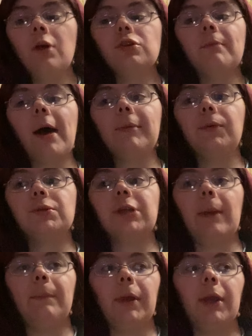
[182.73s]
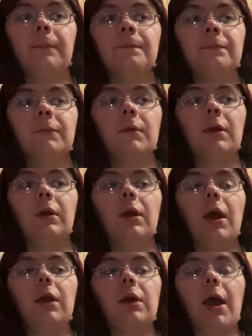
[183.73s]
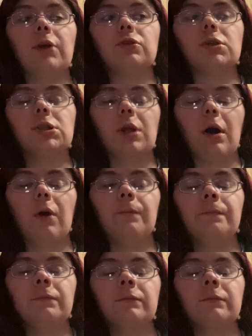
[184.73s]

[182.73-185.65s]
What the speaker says: So Mommy was gimpy and extra slow.